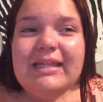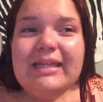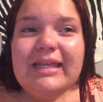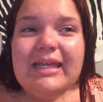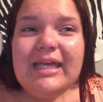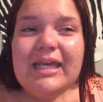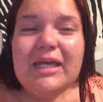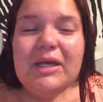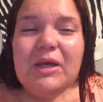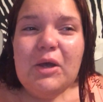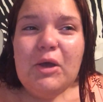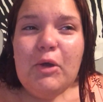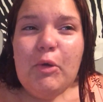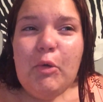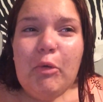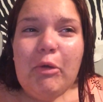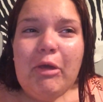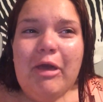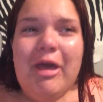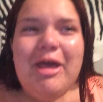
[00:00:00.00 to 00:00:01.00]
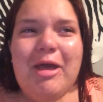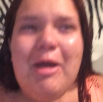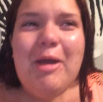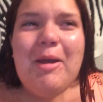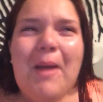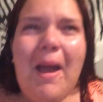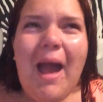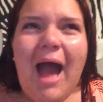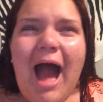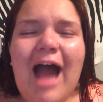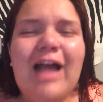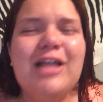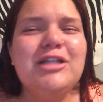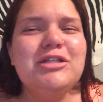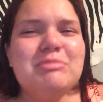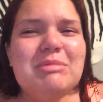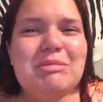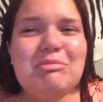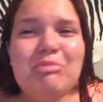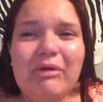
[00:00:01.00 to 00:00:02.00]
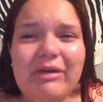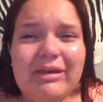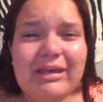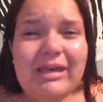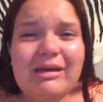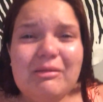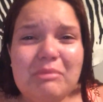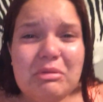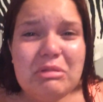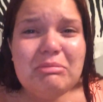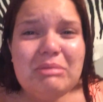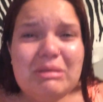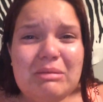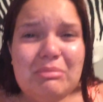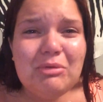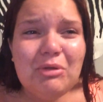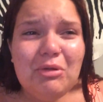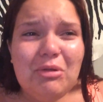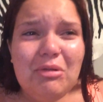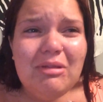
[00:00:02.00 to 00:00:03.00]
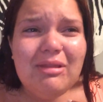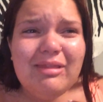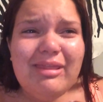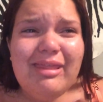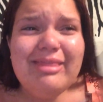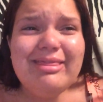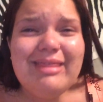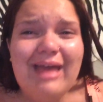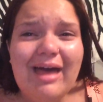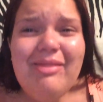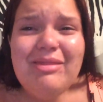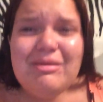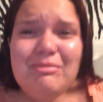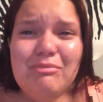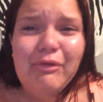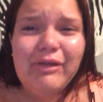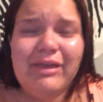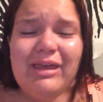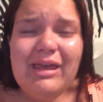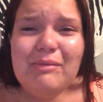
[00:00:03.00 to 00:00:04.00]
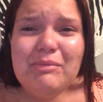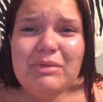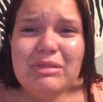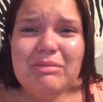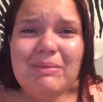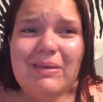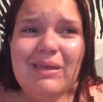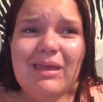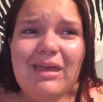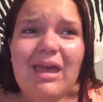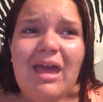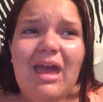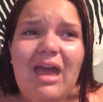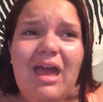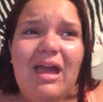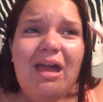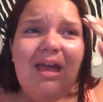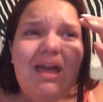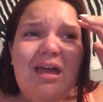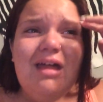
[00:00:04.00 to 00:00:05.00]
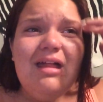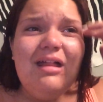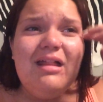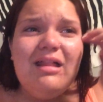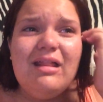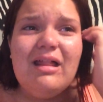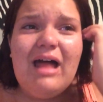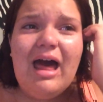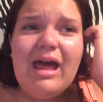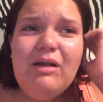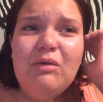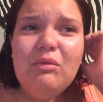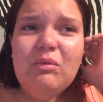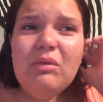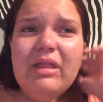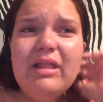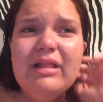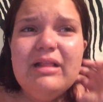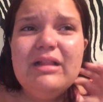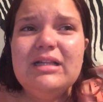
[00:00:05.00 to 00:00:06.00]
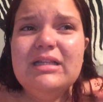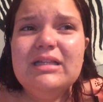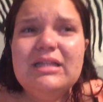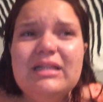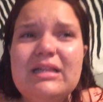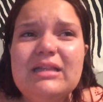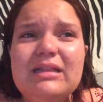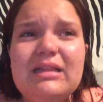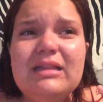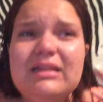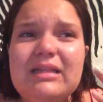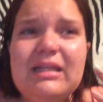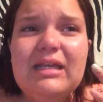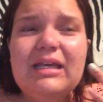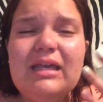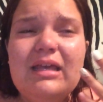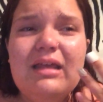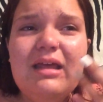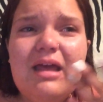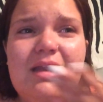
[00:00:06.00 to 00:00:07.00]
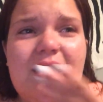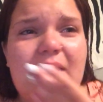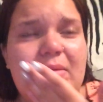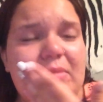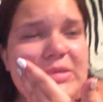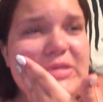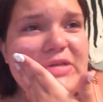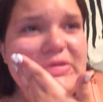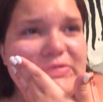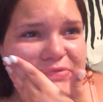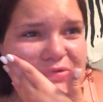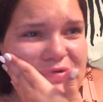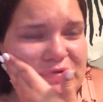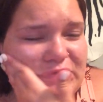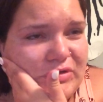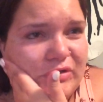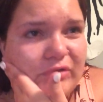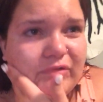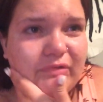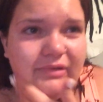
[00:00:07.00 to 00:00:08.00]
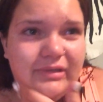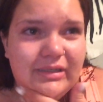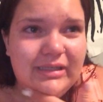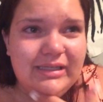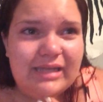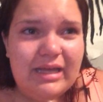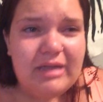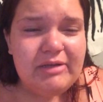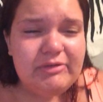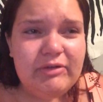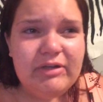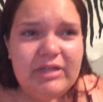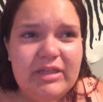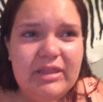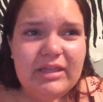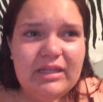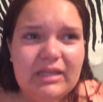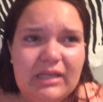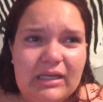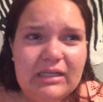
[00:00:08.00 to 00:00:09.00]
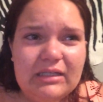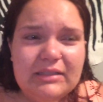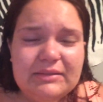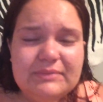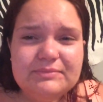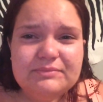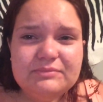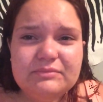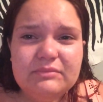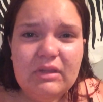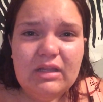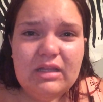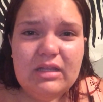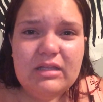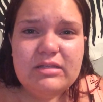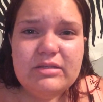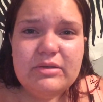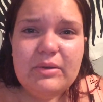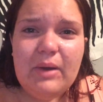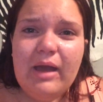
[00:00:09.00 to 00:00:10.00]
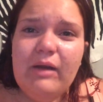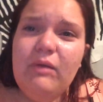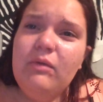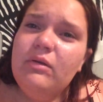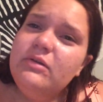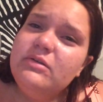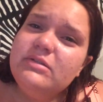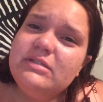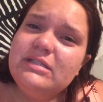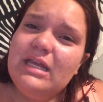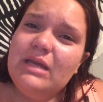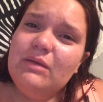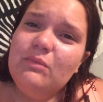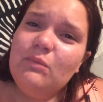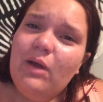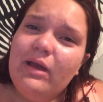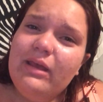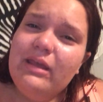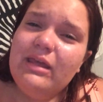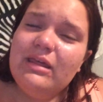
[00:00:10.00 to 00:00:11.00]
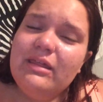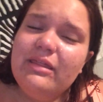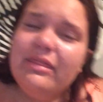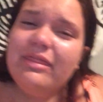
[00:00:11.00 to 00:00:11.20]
like, I should be breaking up with people, not them breaking up with me. I don't, like, and I was his first girlfriend and everything. So I don't understand why